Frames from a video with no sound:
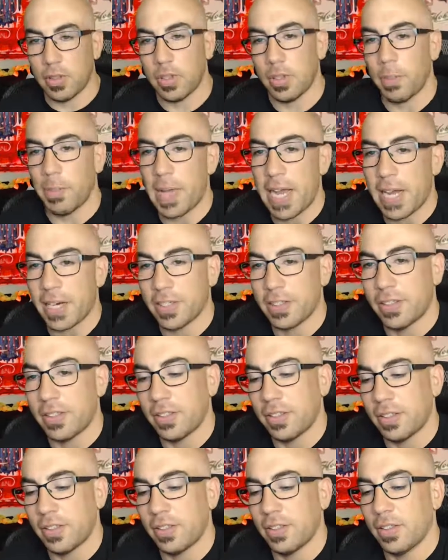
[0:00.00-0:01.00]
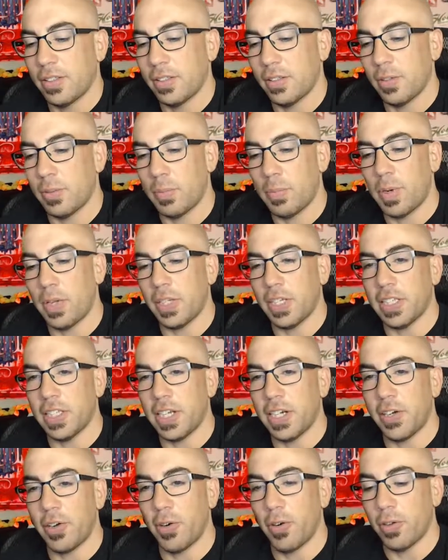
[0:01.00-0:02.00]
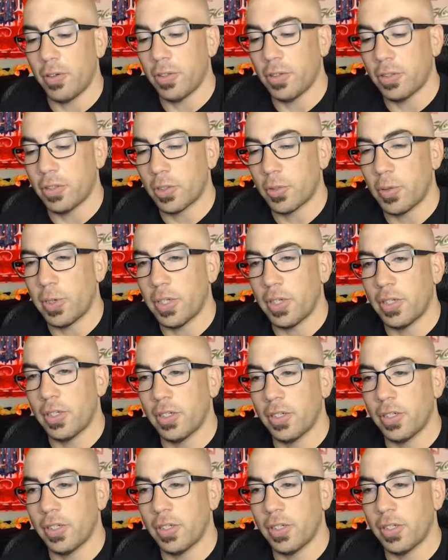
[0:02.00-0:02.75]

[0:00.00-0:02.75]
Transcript: packed, probably 10-year-old squid.